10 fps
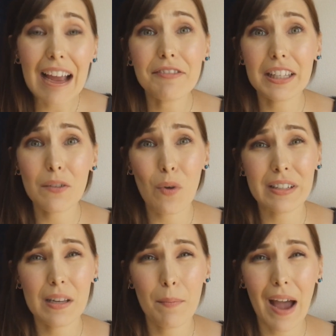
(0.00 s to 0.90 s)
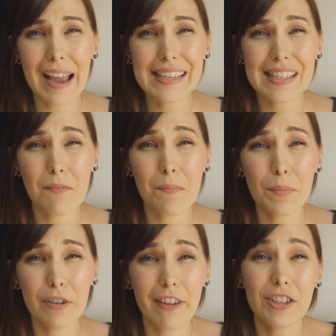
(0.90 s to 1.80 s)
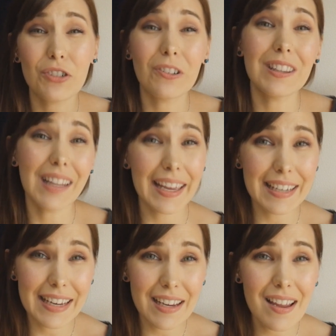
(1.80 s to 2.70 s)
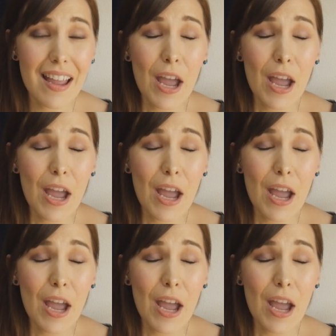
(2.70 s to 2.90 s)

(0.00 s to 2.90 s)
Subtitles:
I really want to buy some professional lighting,